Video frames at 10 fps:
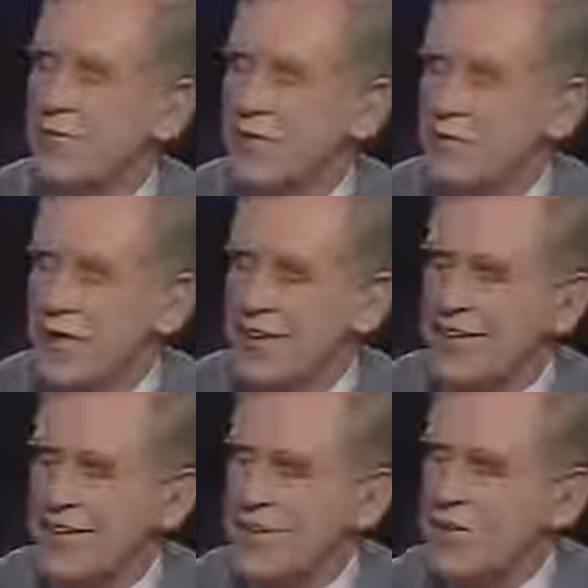you're
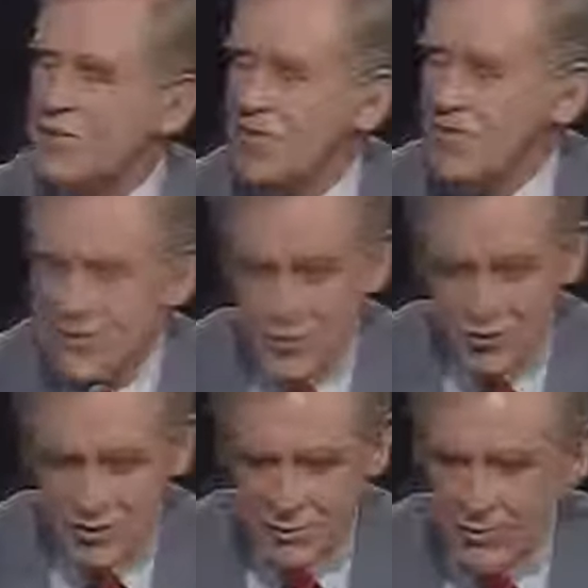ready, Professor
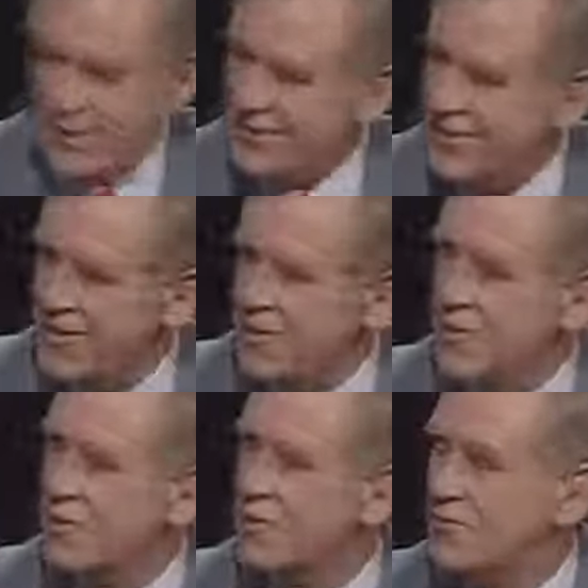Hawking, we'd like to hear
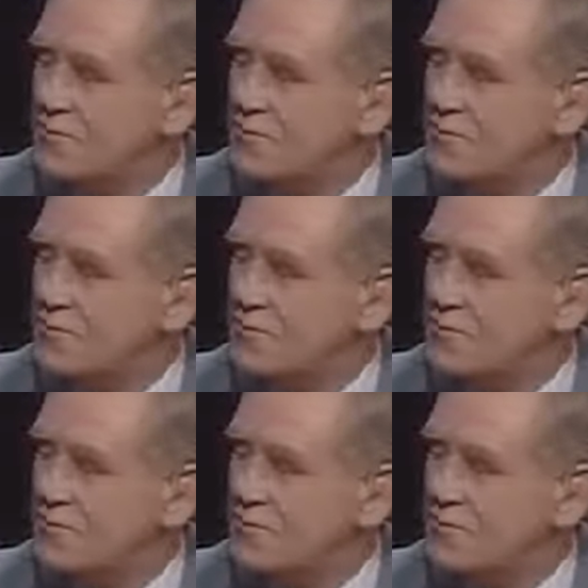from you.